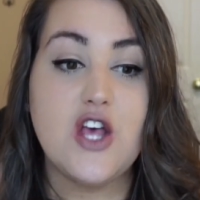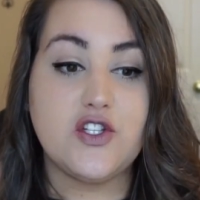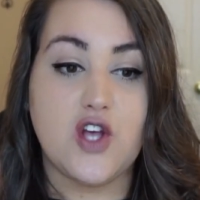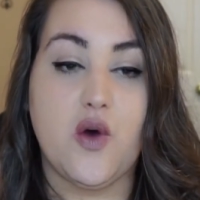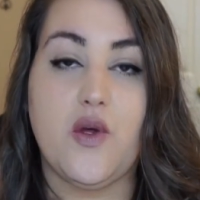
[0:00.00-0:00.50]

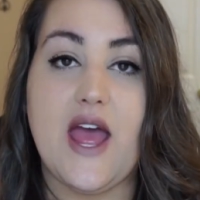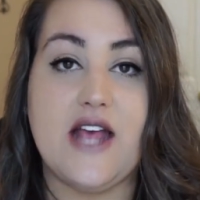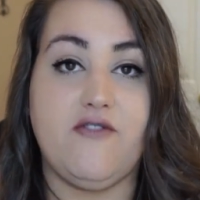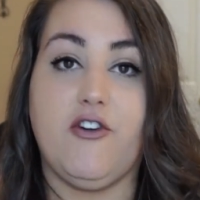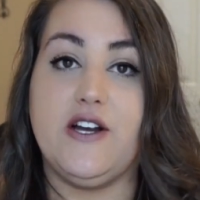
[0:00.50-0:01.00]
So
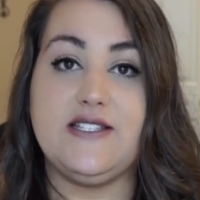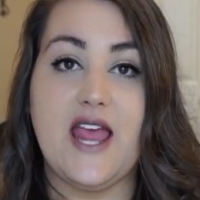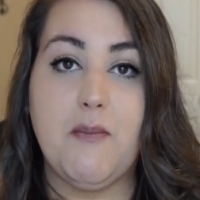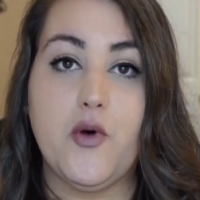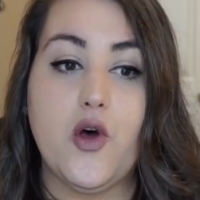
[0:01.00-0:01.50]
for
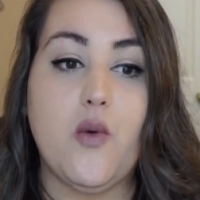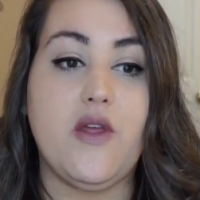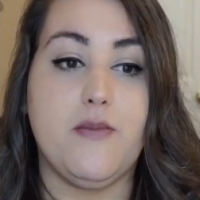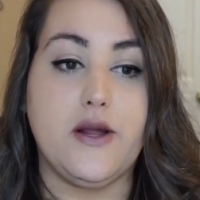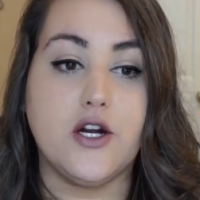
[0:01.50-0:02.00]
example,
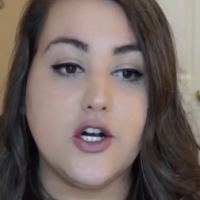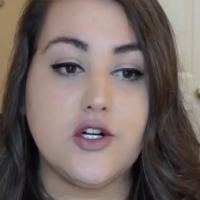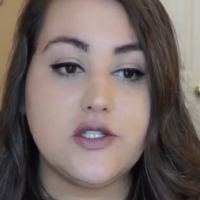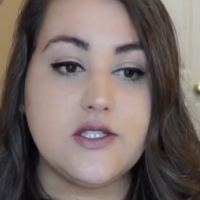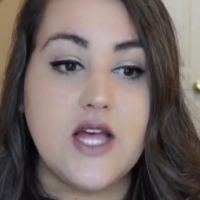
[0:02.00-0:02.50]
with my
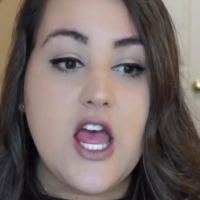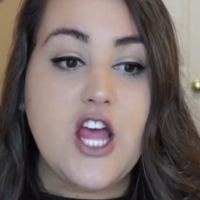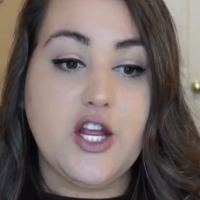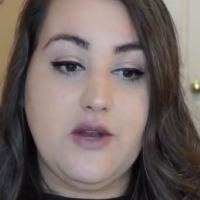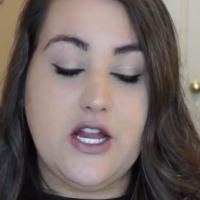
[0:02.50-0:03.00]
girls,
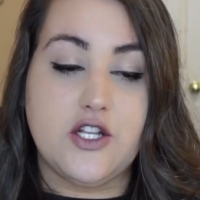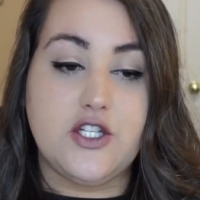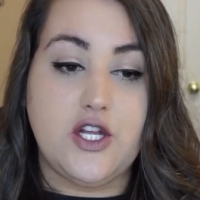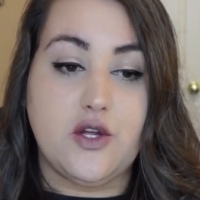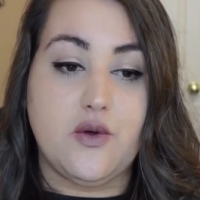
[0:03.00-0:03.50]
you need
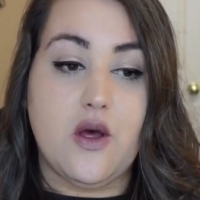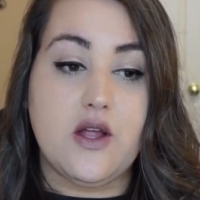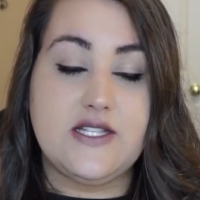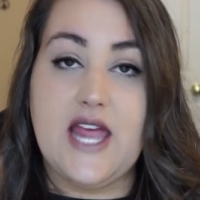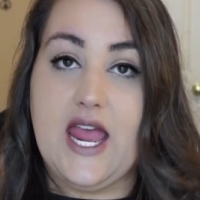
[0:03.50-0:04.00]

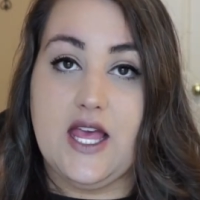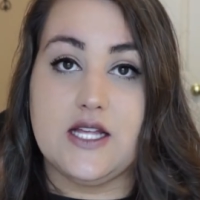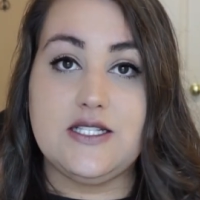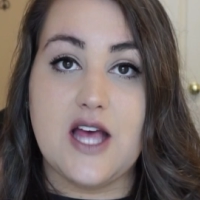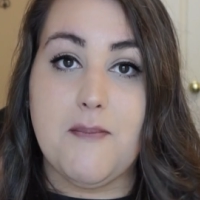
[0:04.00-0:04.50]
to
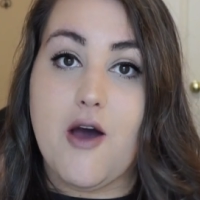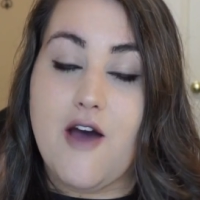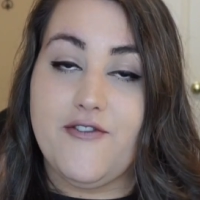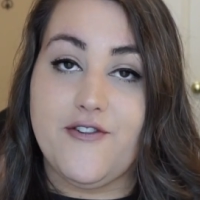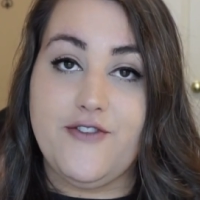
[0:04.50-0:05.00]
take some
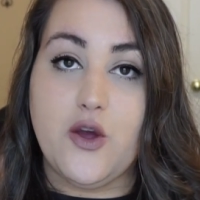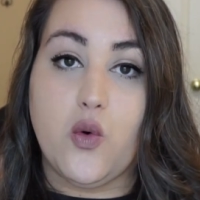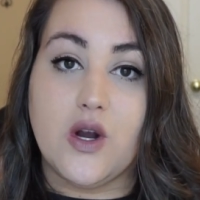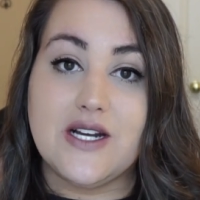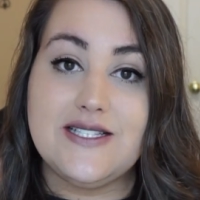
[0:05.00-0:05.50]
off of
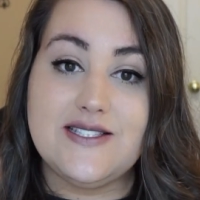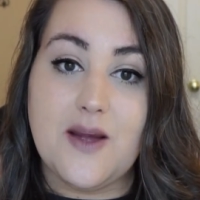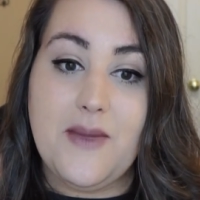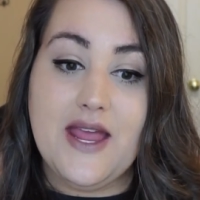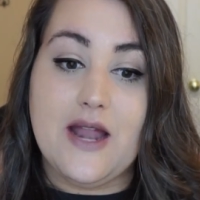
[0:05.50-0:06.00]
your
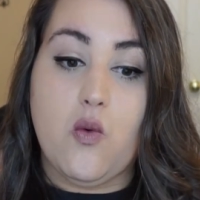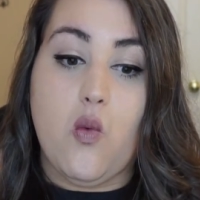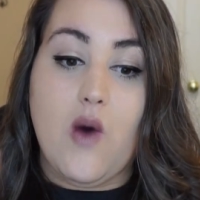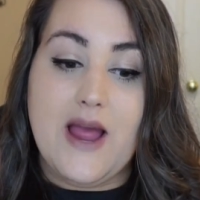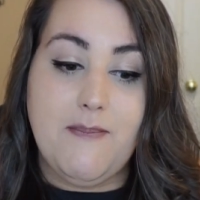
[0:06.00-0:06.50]
stomach
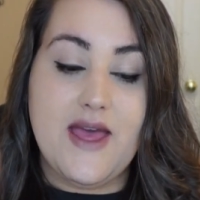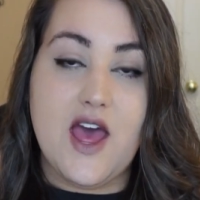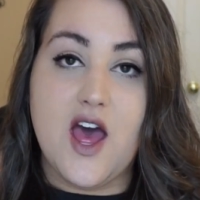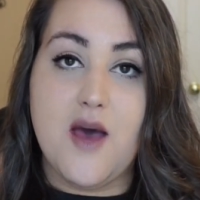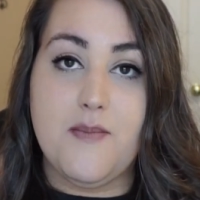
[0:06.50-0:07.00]
and wipe
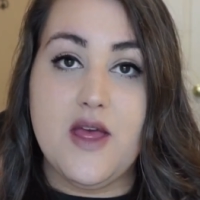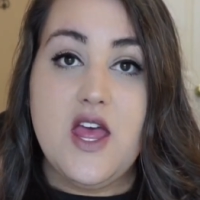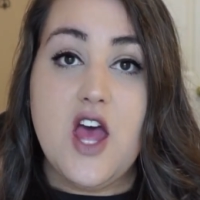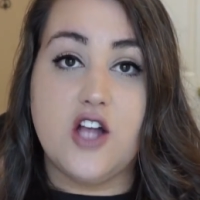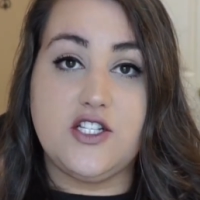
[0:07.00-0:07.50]
it up
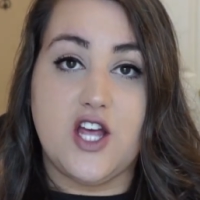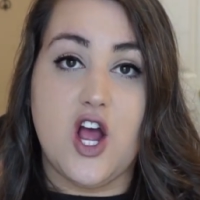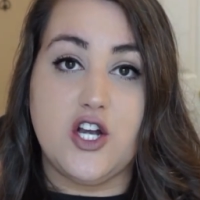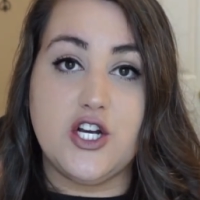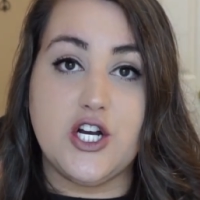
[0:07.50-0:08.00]

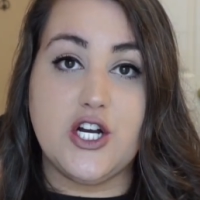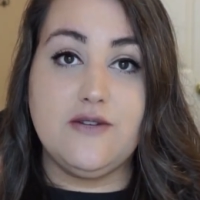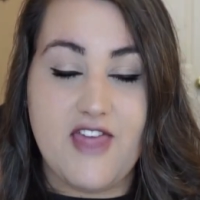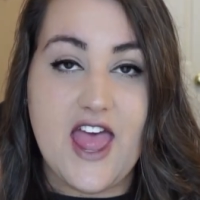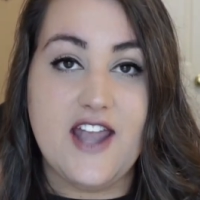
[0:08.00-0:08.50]
to
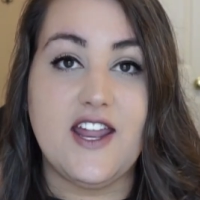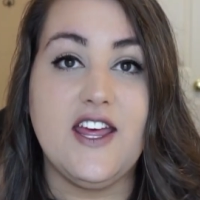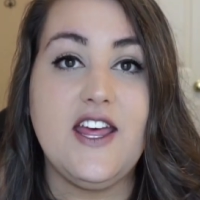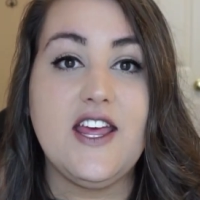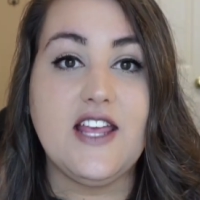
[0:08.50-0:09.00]
under,
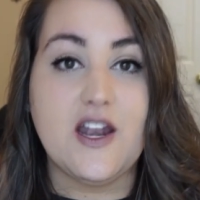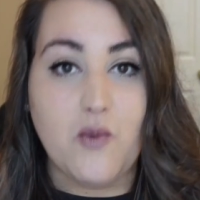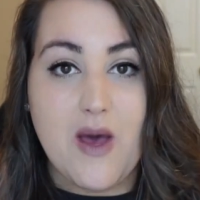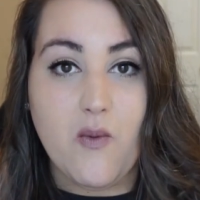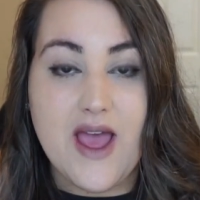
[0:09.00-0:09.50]
then get a
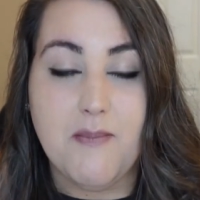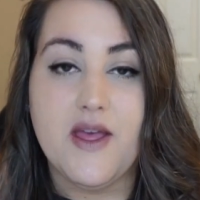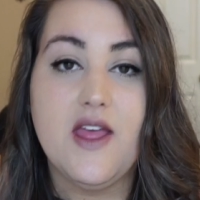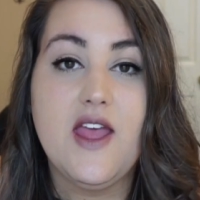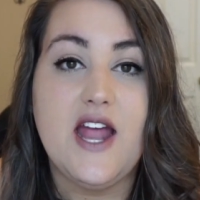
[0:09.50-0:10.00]
wet wipe
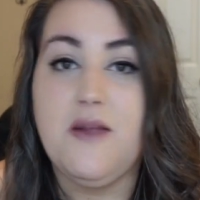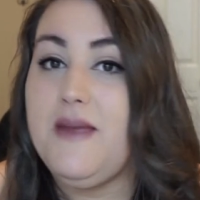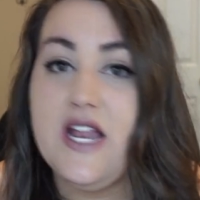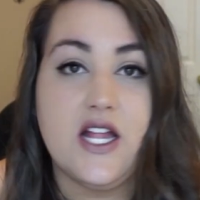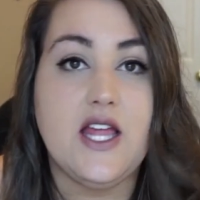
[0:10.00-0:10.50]
and
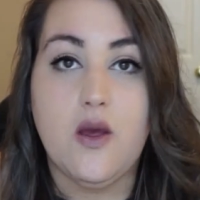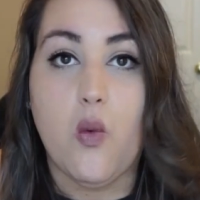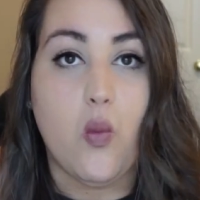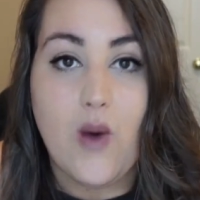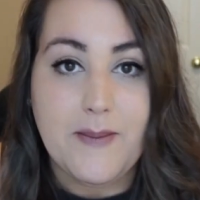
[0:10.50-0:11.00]
immediately
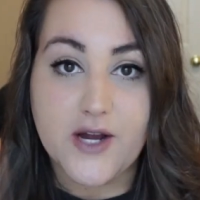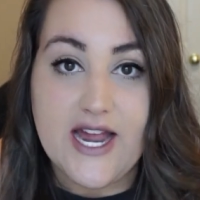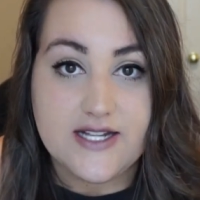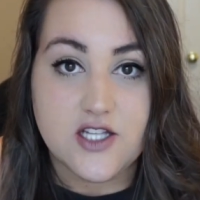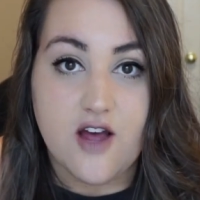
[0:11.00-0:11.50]
wipe your
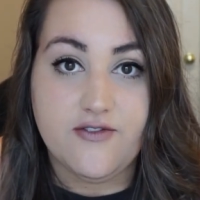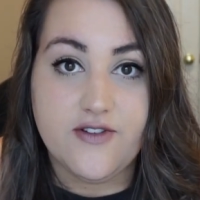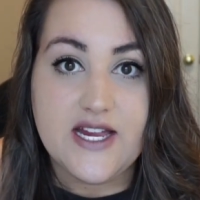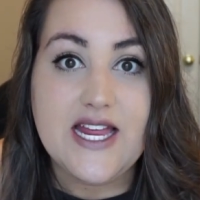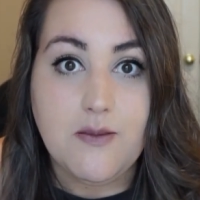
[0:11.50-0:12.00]
hands off.
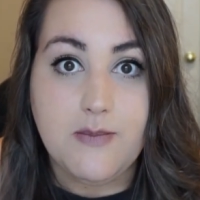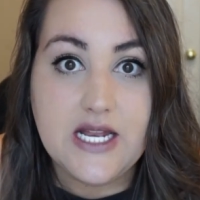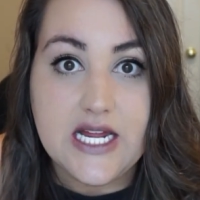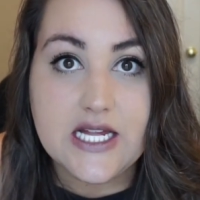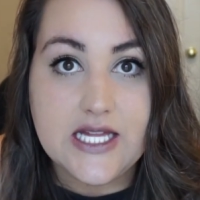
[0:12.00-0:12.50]

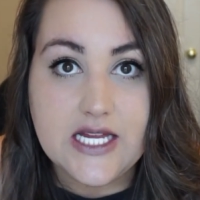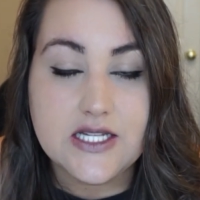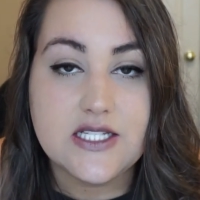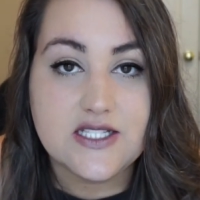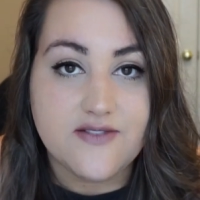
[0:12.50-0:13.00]
Immediately.
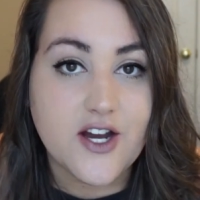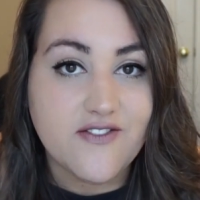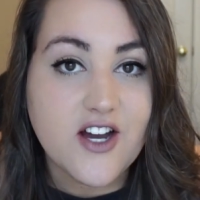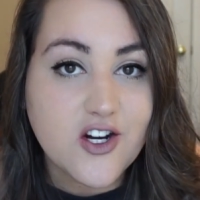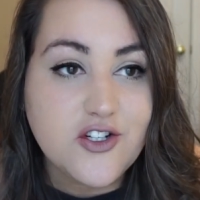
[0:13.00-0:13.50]
This is very,
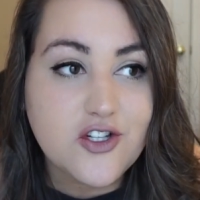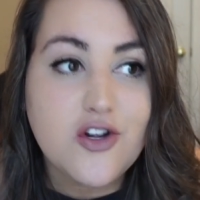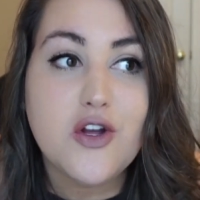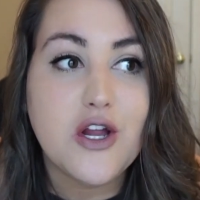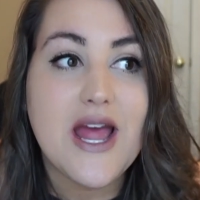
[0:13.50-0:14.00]
very
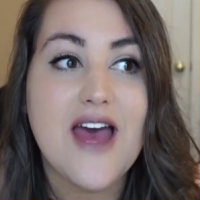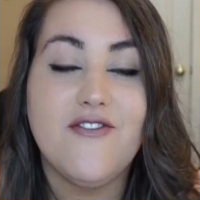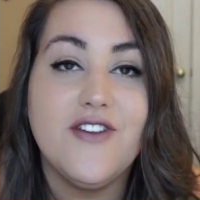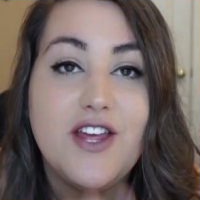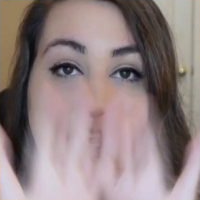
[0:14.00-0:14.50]
crucial, or
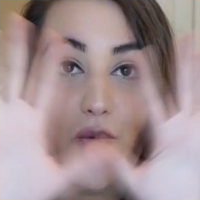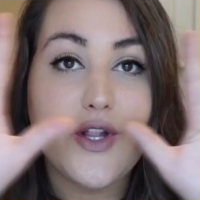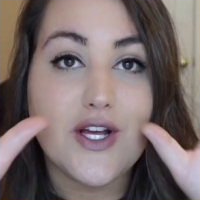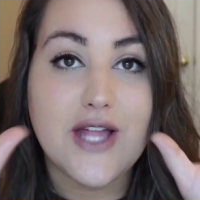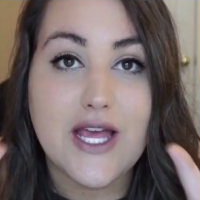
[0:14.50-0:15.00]
you will
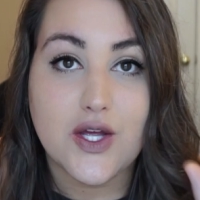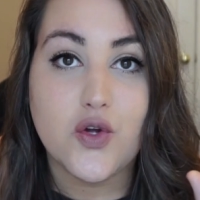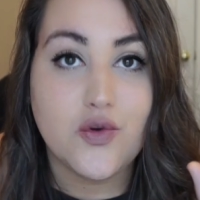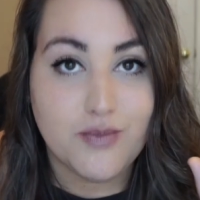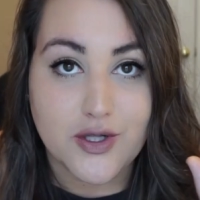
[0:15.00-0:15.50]
look like
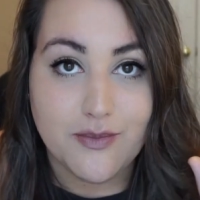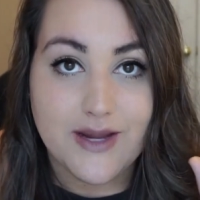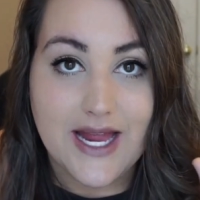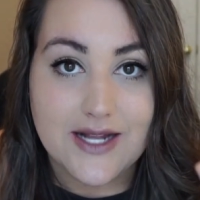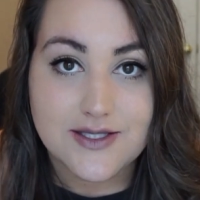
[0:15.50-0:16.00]
Oompa
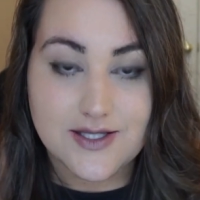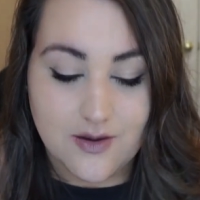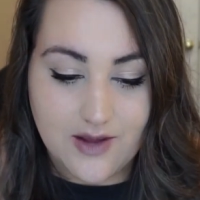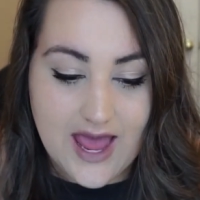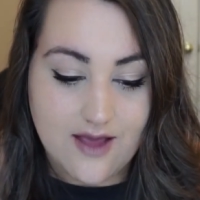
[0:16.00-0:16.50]
Loompa hands,
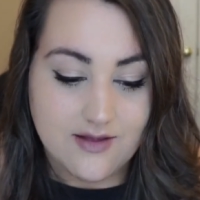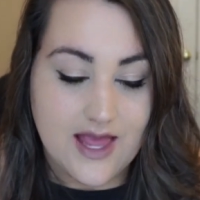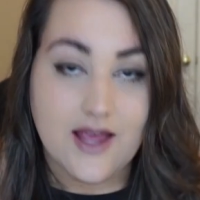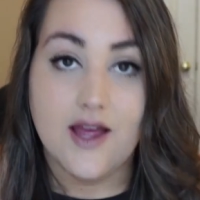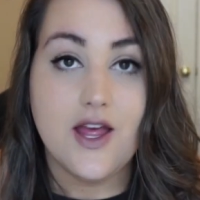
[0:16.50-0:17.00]
okay?
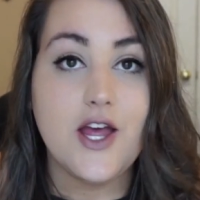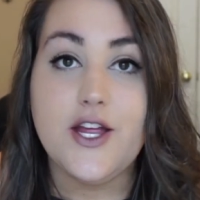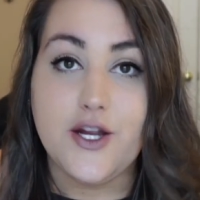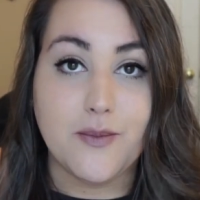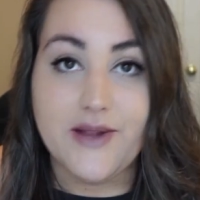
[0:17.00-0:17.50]
Like
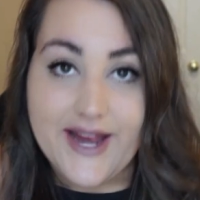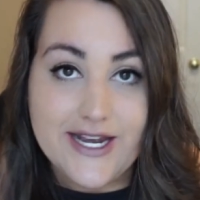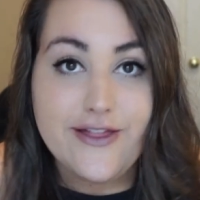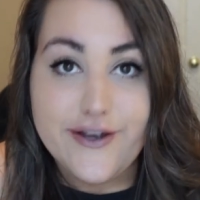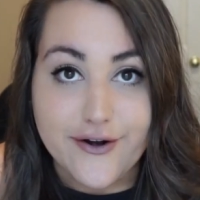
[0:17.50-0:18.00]
you're
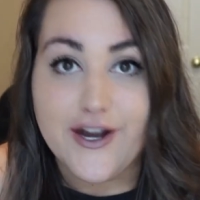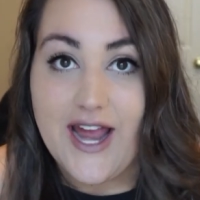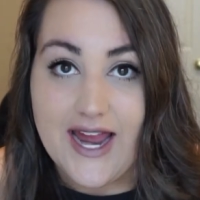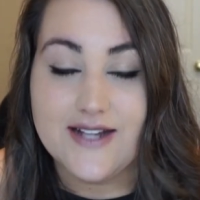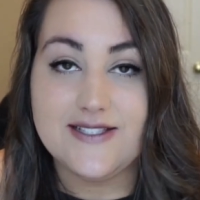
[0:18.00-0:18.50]
playing in the dirt
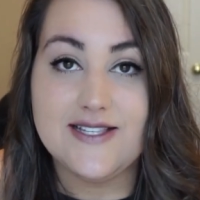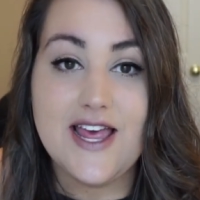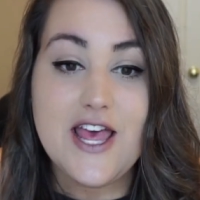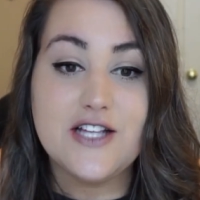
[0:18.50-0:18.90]
hands.